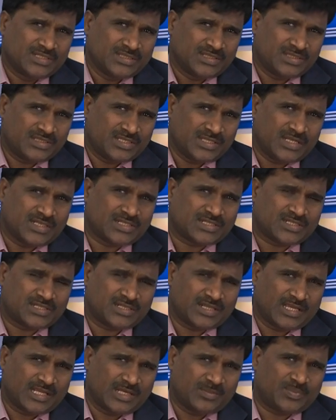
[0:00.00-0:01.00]
that
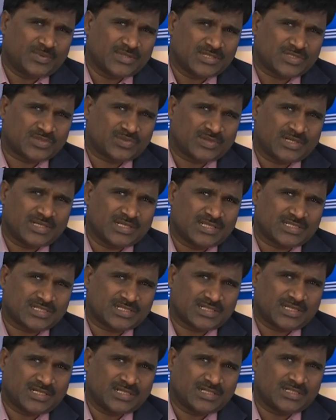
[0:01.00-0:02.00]
help us to
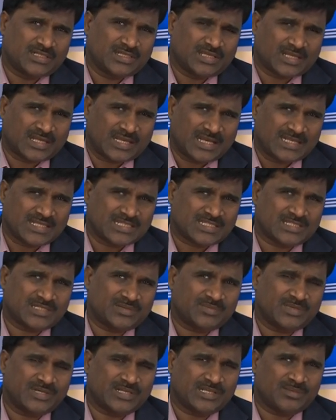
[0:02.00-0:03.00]
understand the
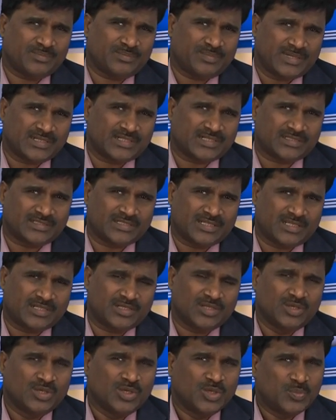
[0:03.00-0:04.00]
concept little better
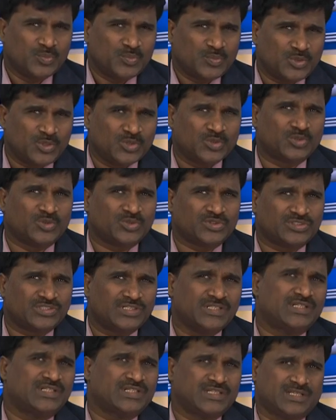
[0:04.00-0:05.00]
than pure
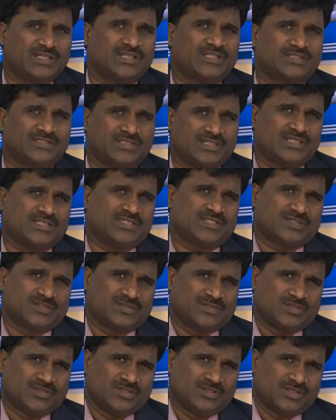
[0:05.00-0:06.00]
theoretical things.
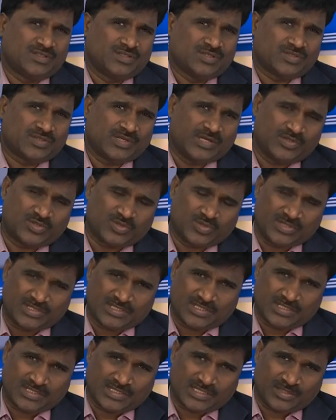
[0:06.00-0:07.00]
So, I have
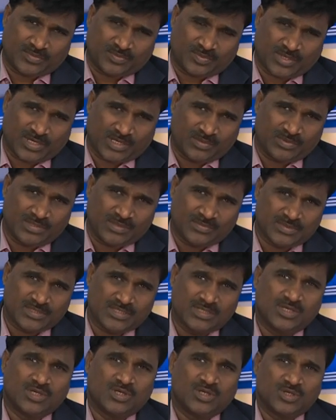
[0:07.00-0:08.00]
chosen 10
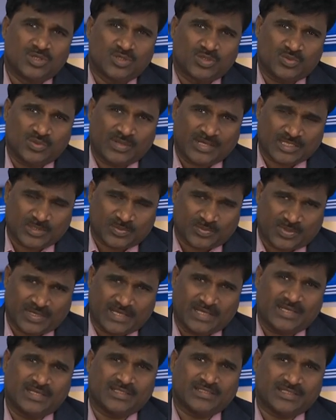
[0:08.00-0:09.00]
problems to
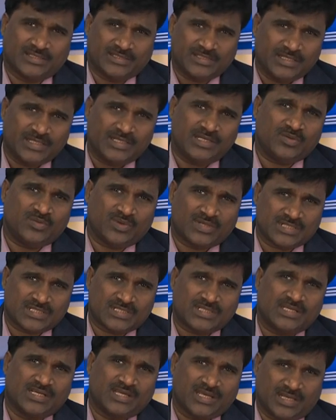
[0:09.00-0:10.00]
explain the theory
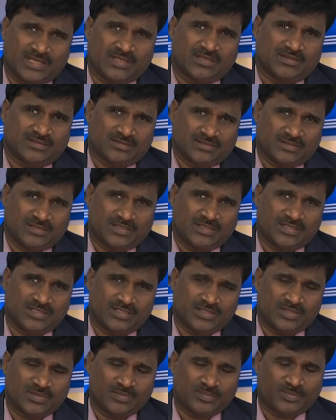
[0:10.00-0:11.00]
once again
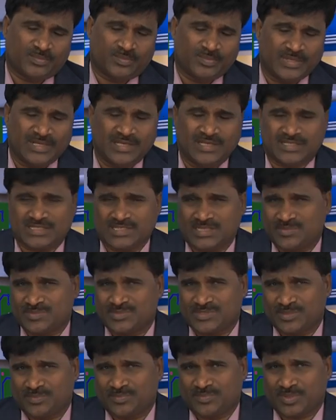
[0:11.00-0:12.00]
in, in
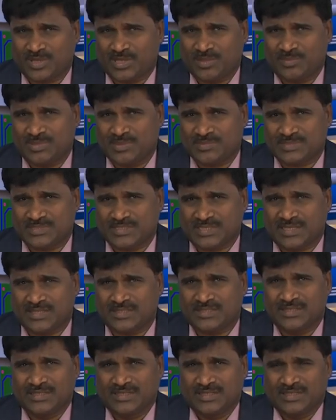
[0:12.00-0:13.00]
terms of problems
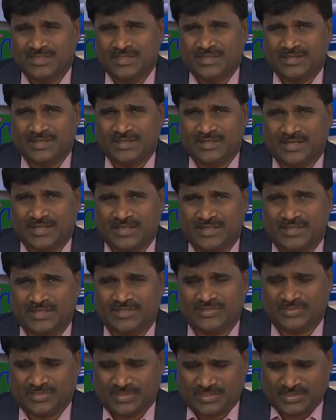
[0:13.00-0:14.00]
than
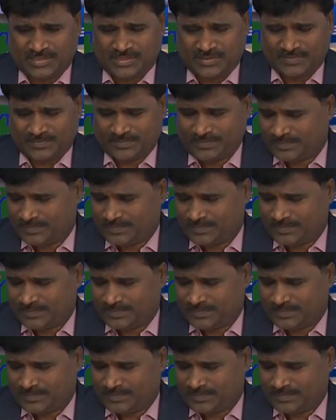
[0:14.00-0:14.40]
direct theory.